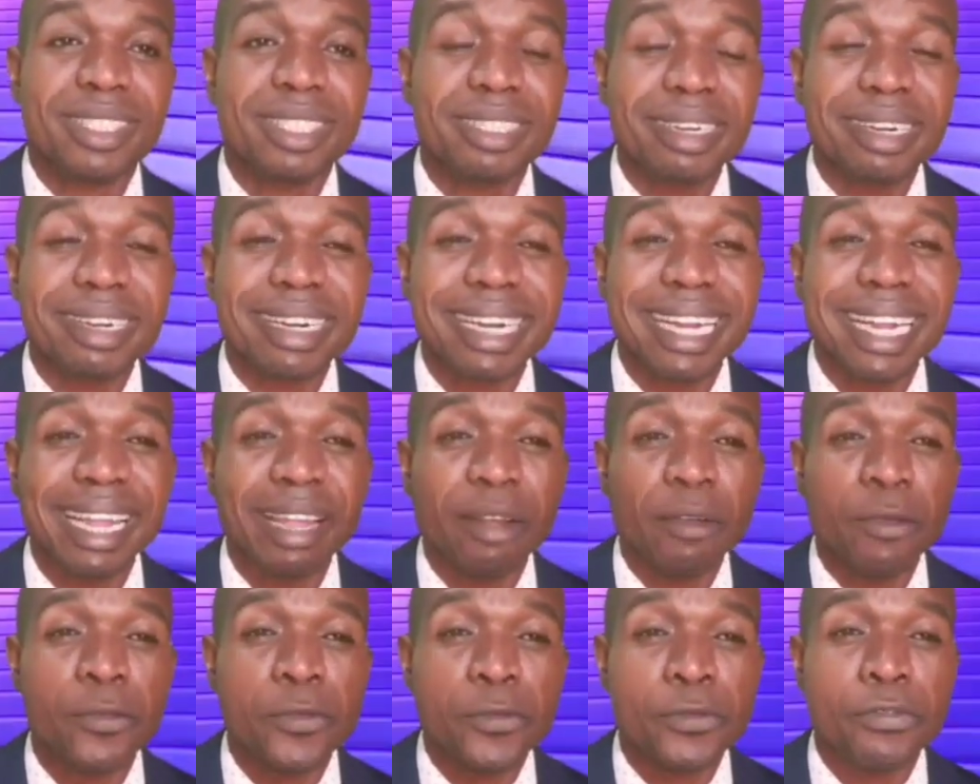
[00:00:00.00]

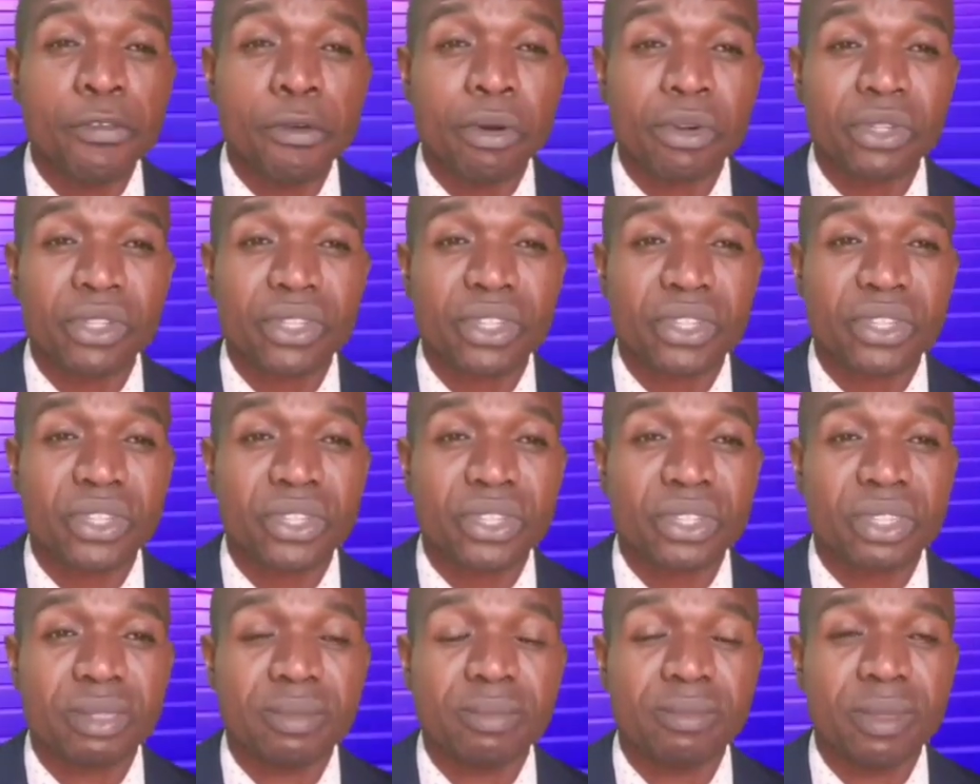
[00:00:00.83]
Three
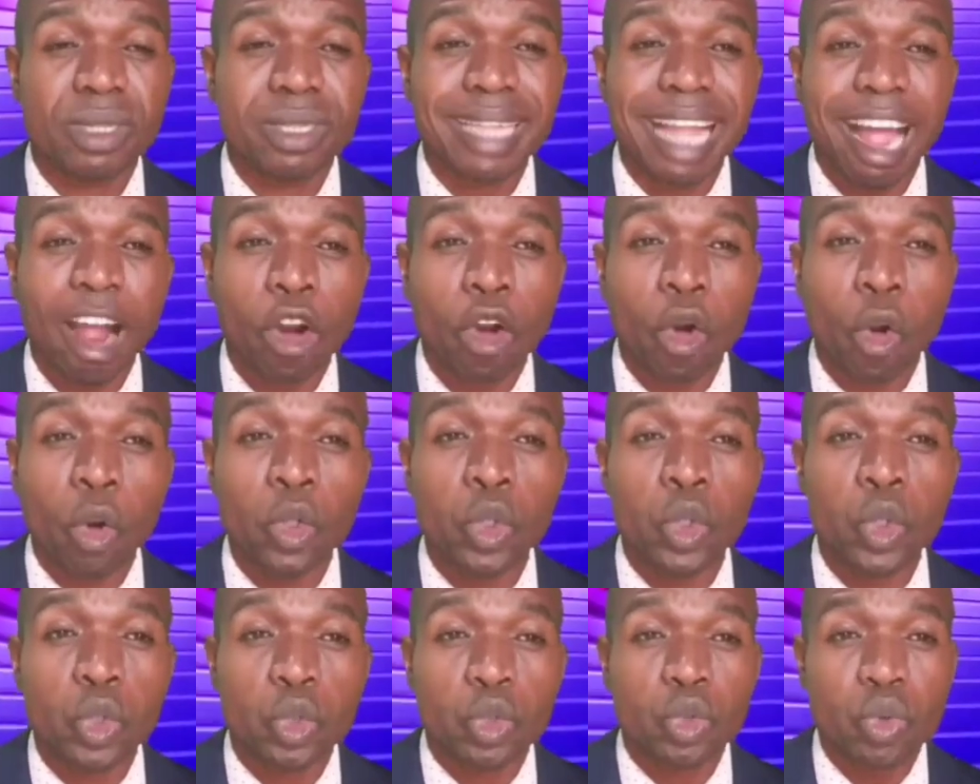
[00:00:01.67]
forces that
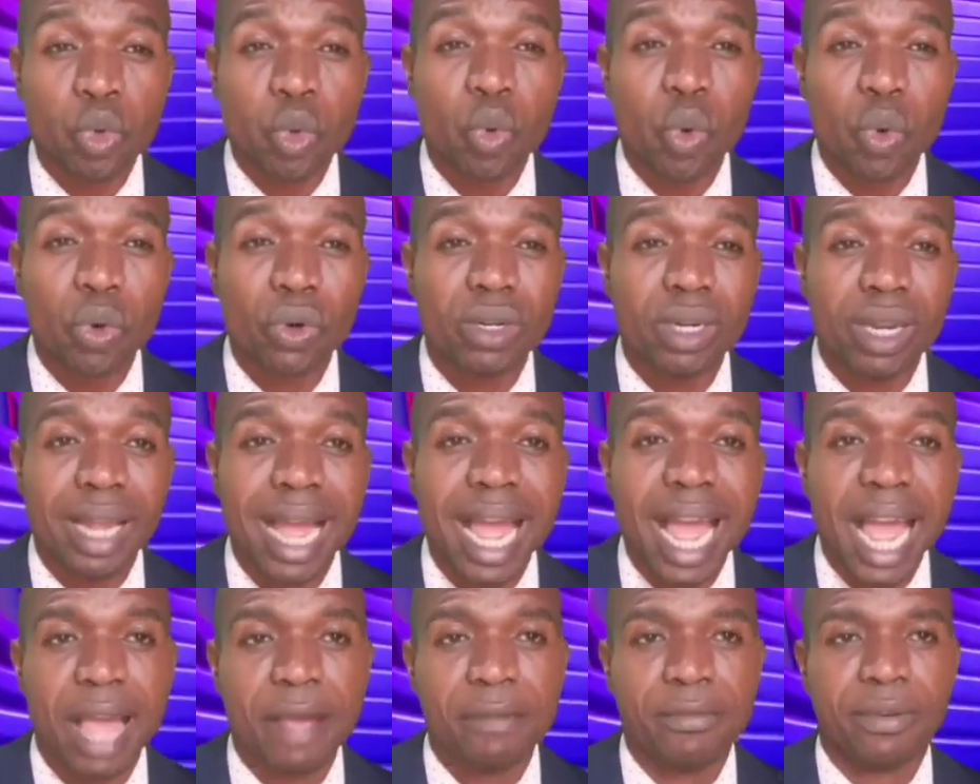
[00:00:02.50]
control
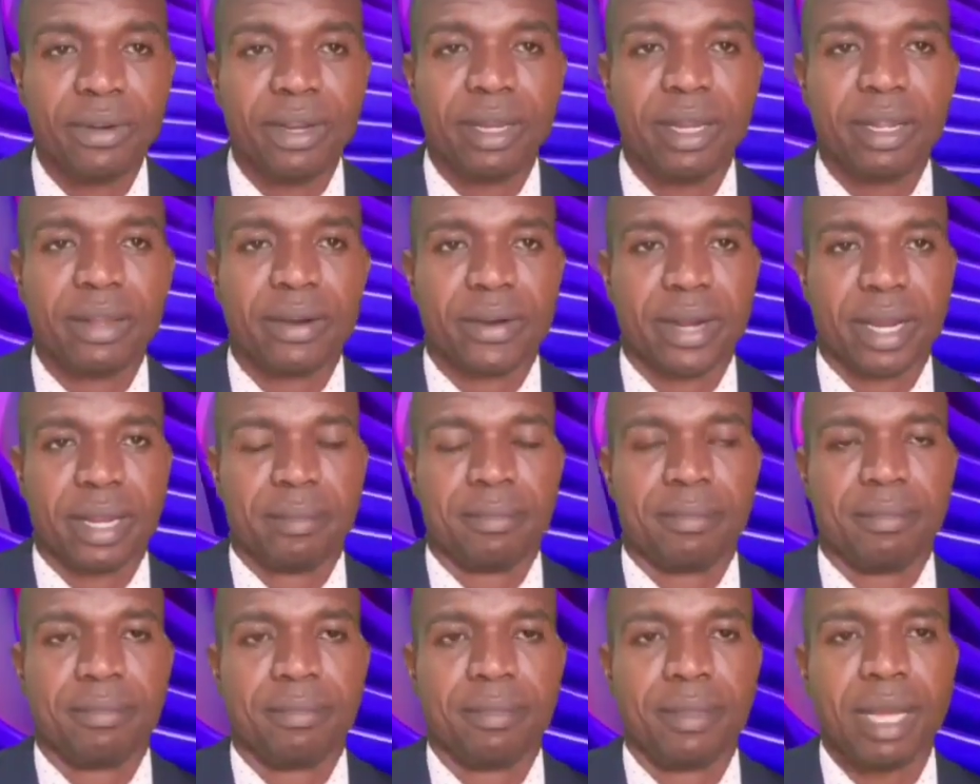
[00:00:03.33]
heavenly
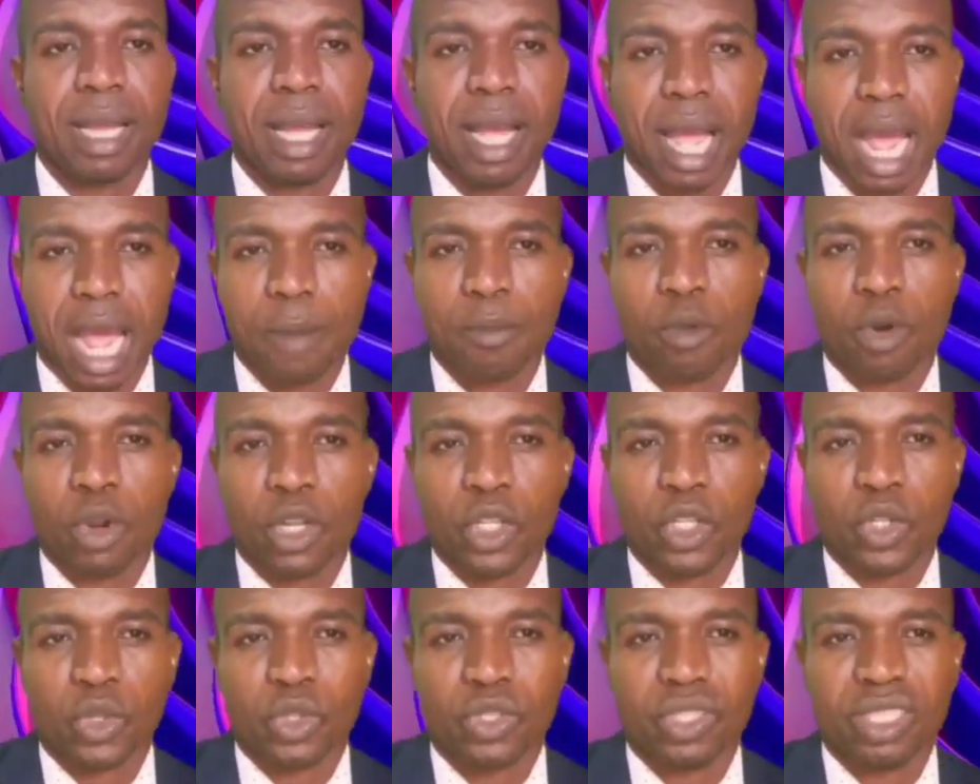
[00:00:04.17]
realm. I'm
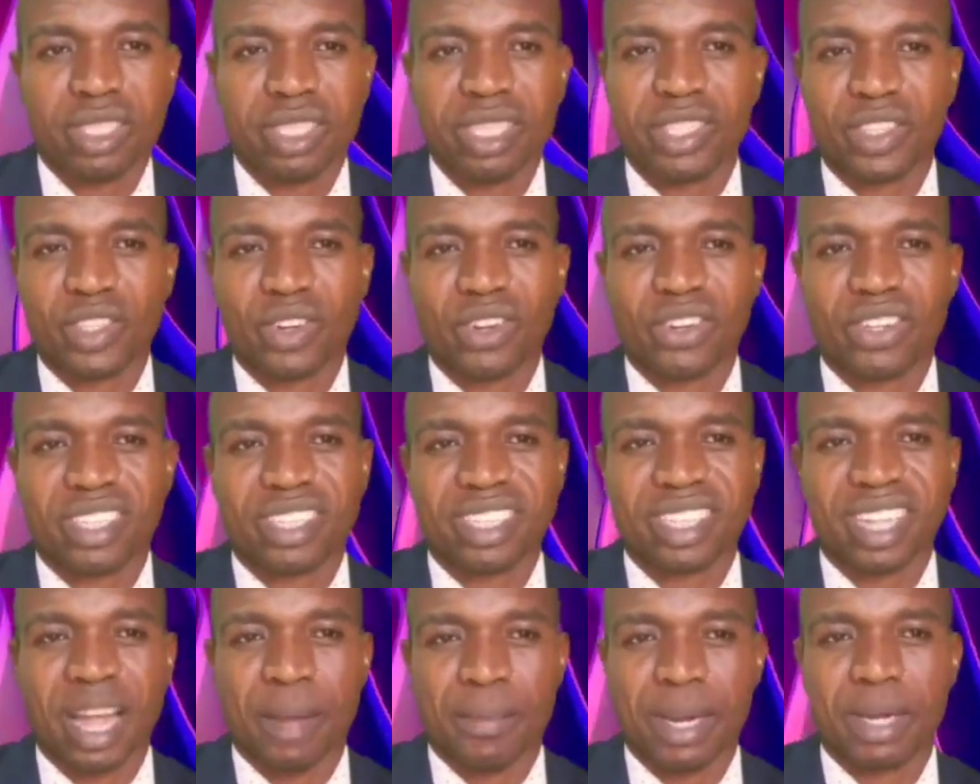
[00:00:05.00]
going to
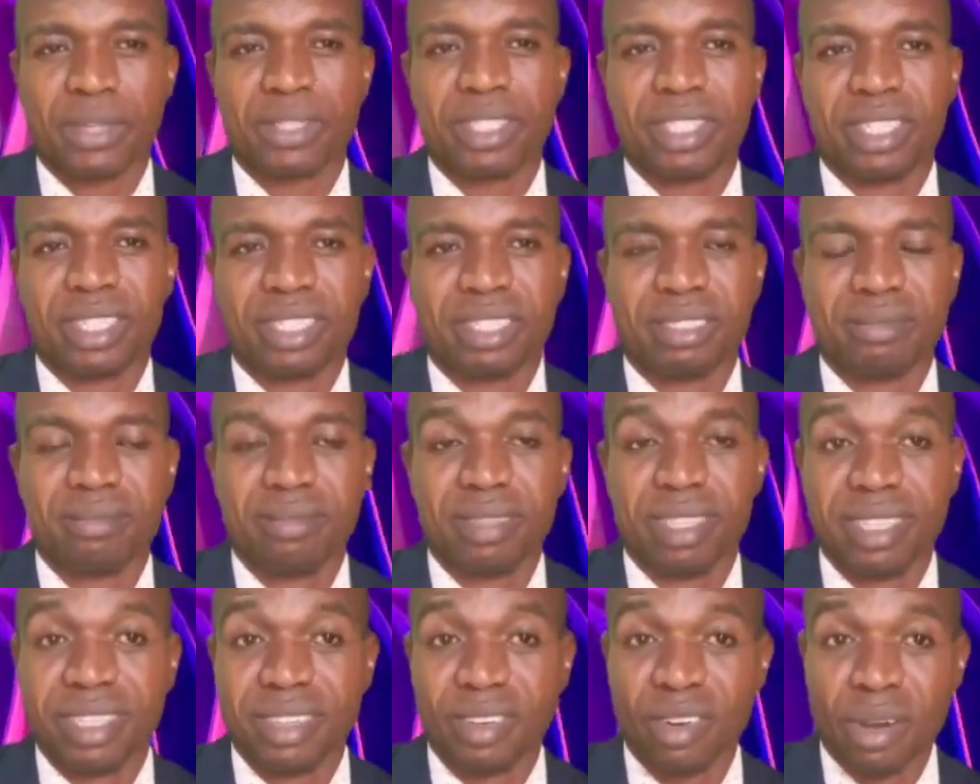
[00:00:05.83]
discuss about it
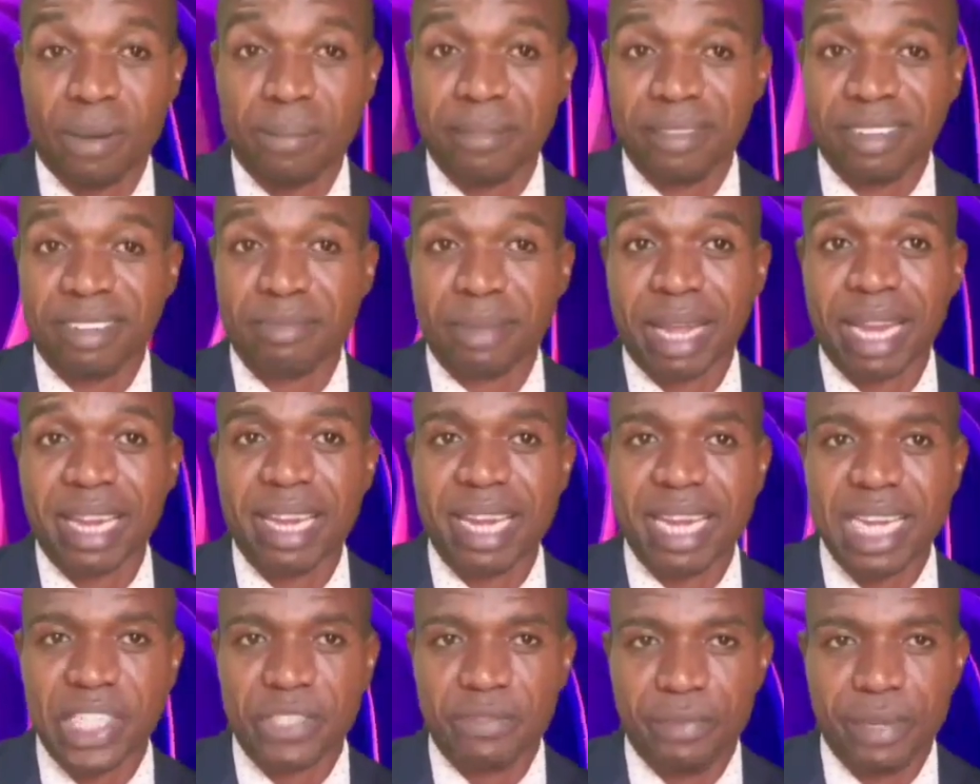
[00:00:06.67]
on my
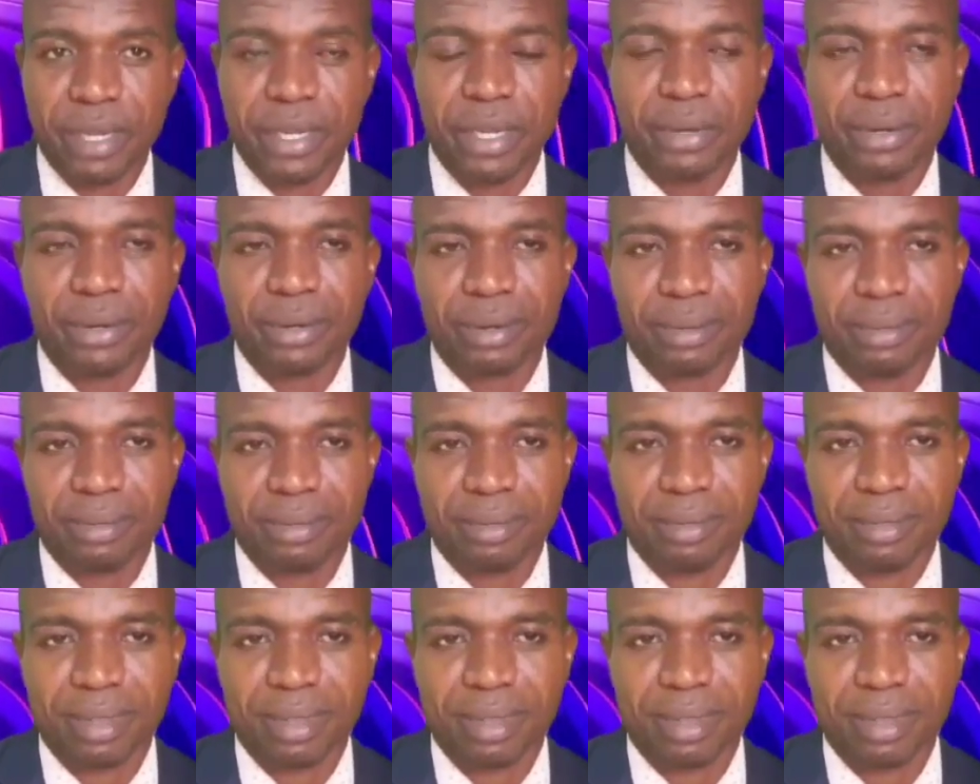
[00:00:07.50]
next video.